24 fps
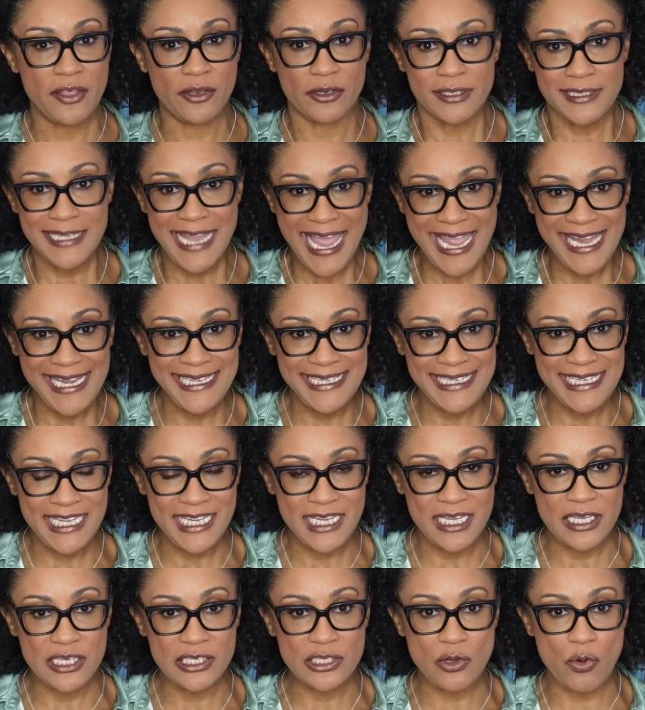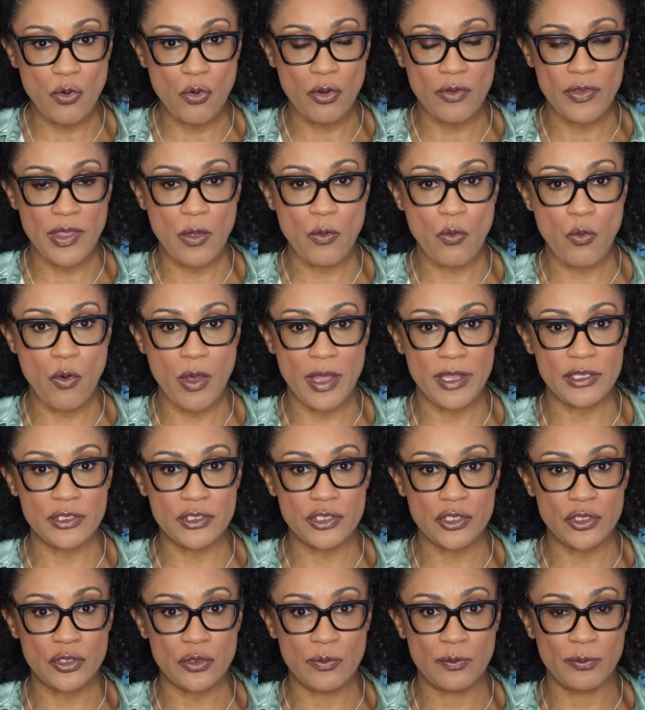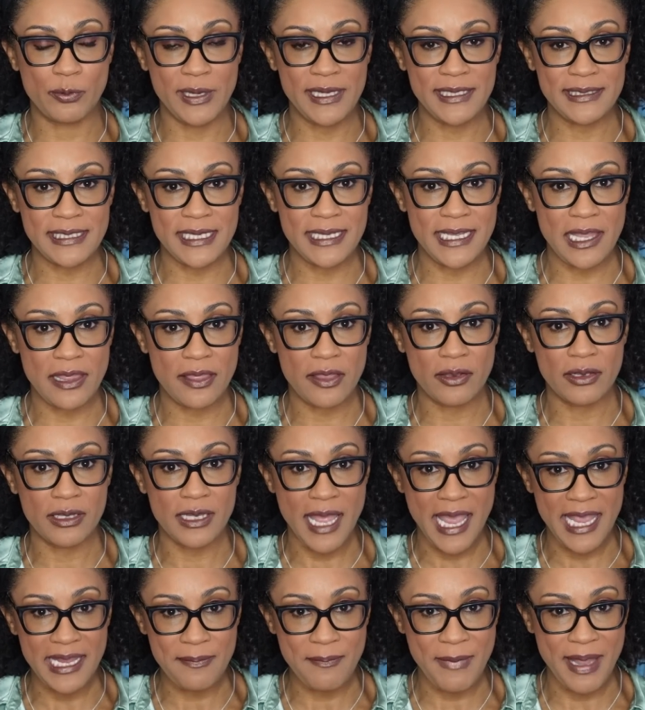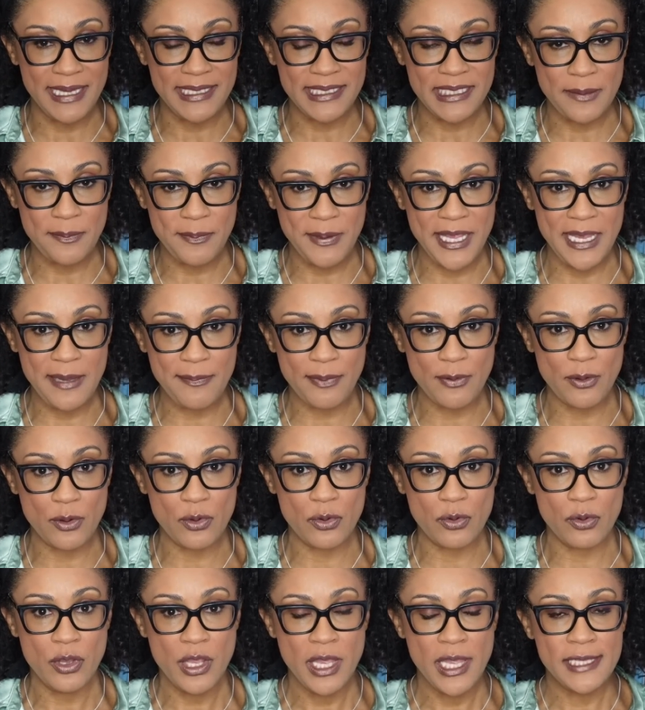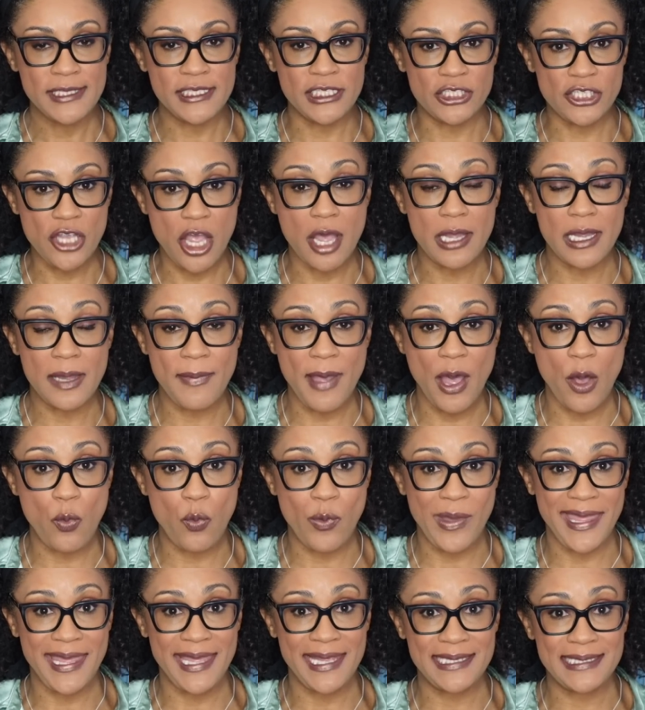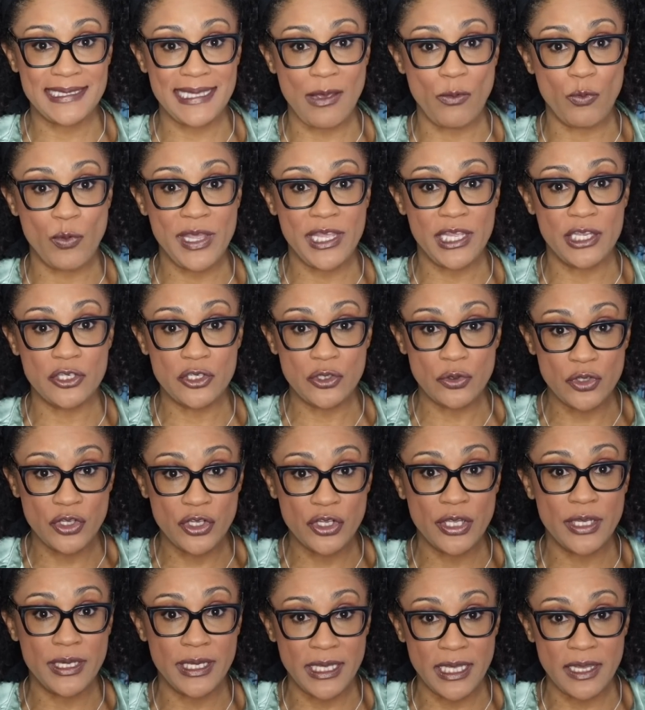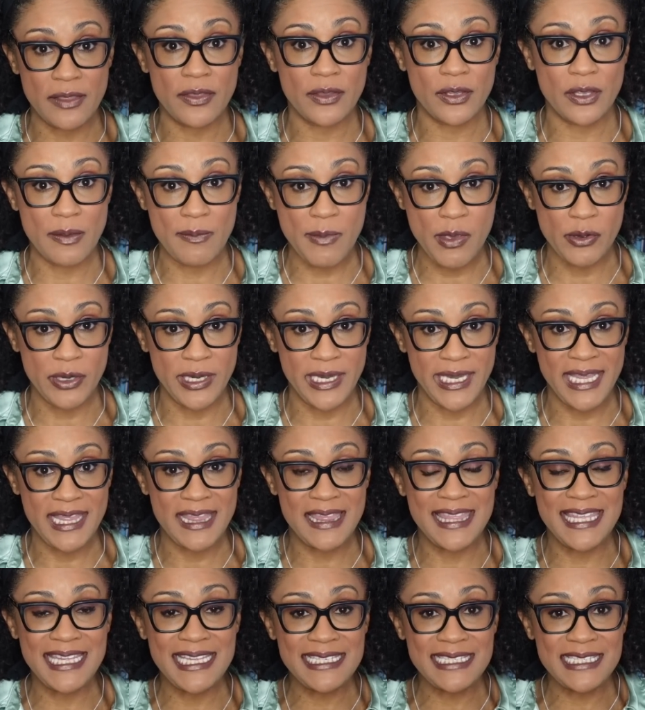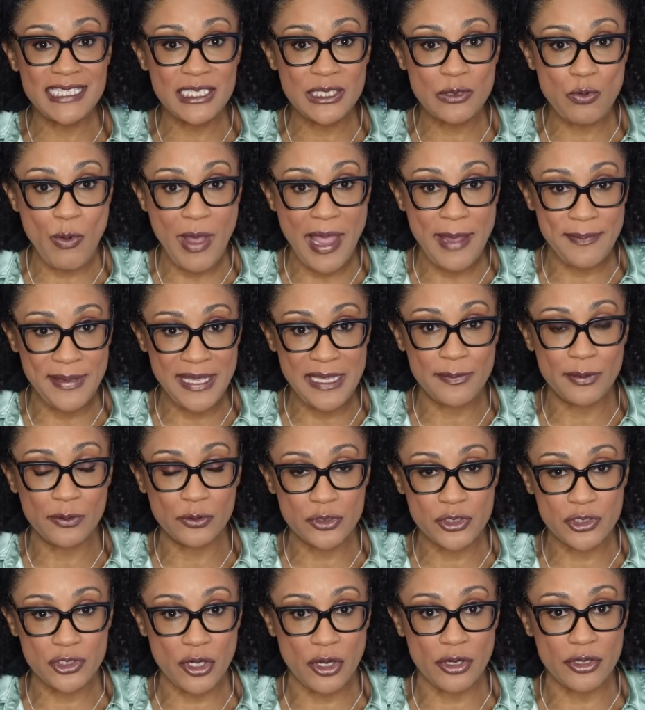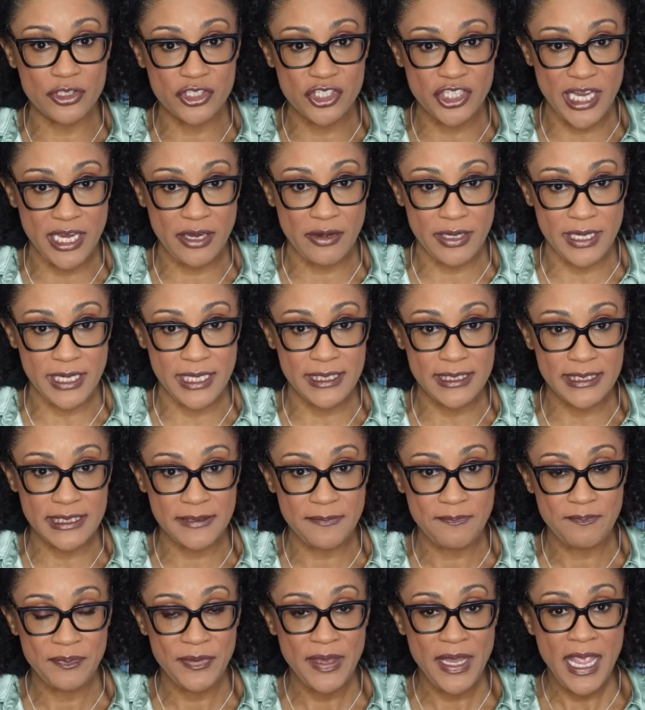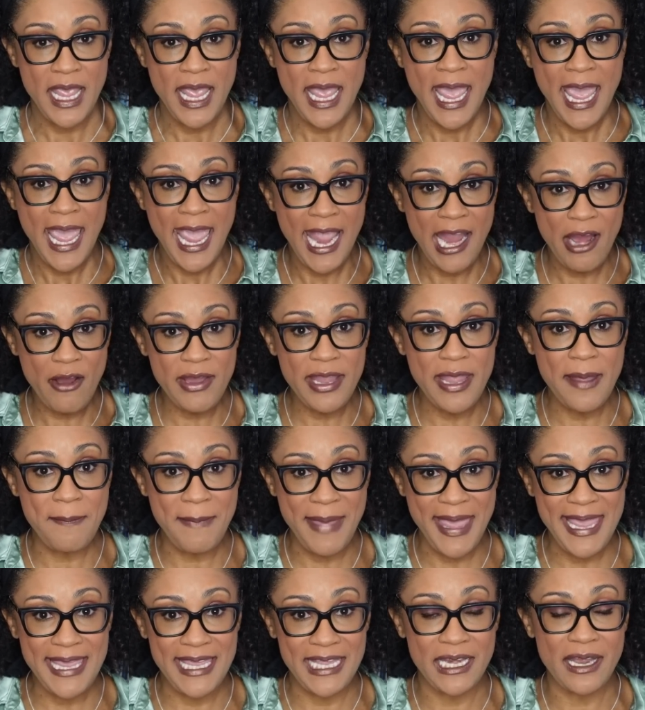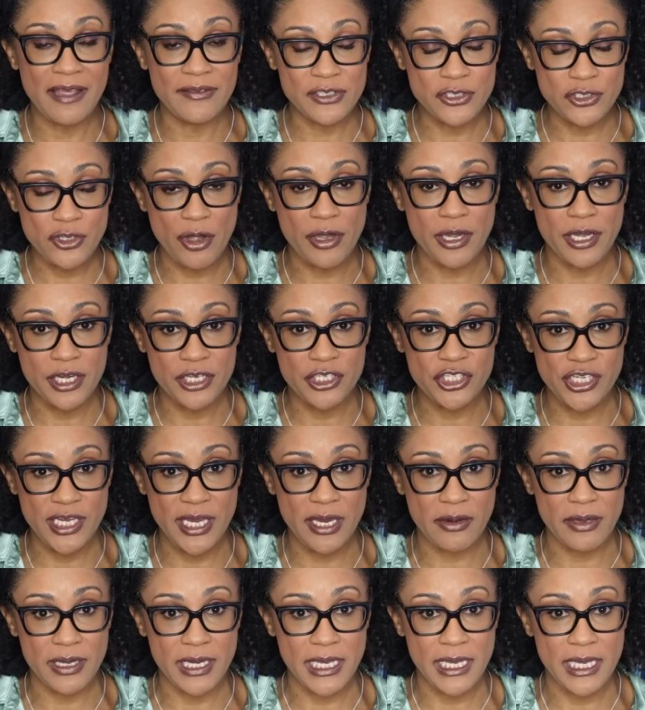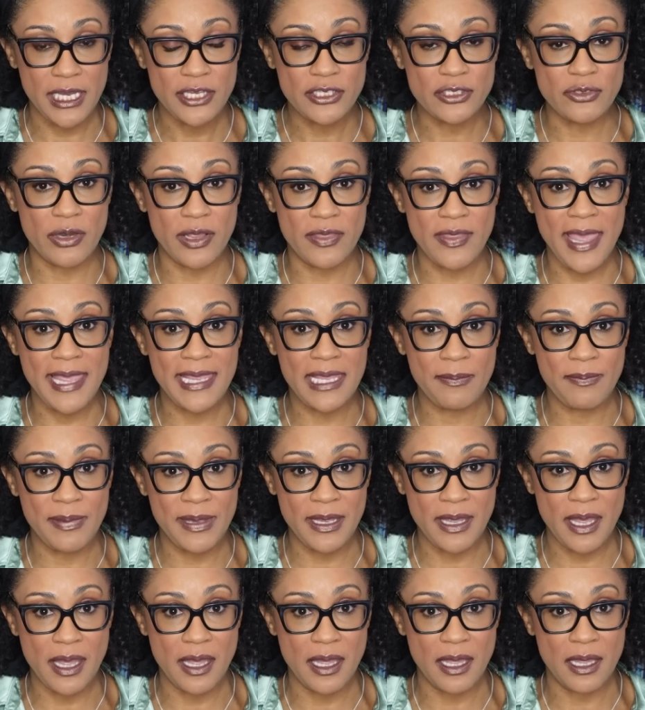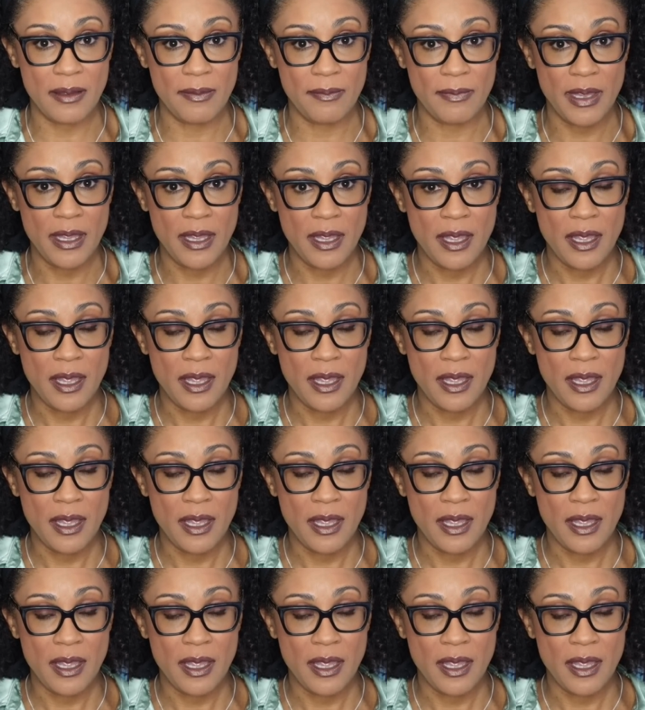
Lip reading: likeness, or they want to bring together like-minded people to talk about ways that we can do good in the community. This is why people start charities. Harry and Meghan have started a charity so that they can become